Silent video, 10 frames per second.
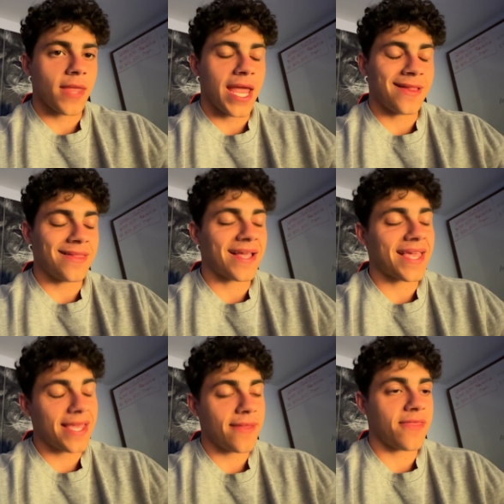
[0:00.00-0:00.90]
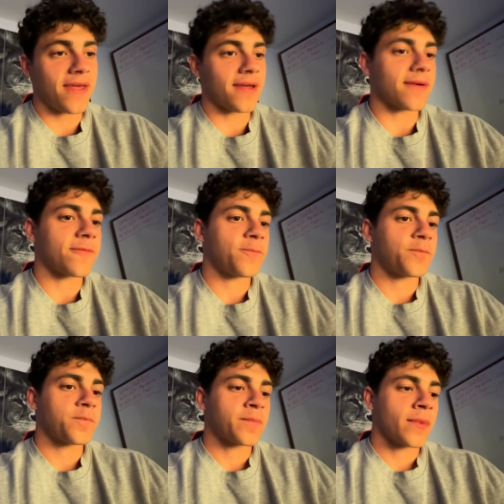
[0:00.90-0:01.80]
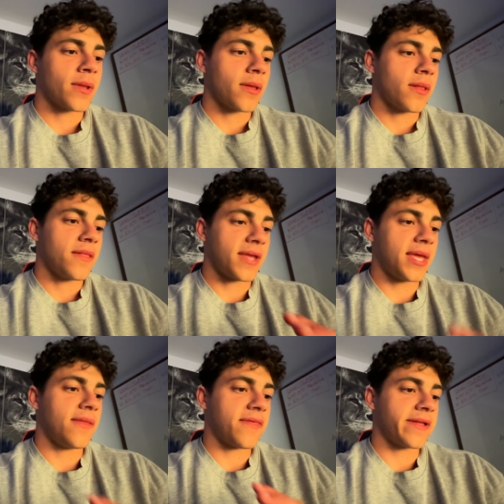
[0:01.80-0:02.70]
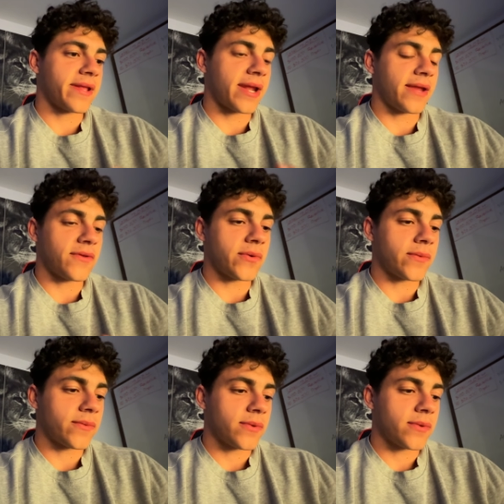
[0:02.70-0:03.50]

And then the key thing, the key thing that I do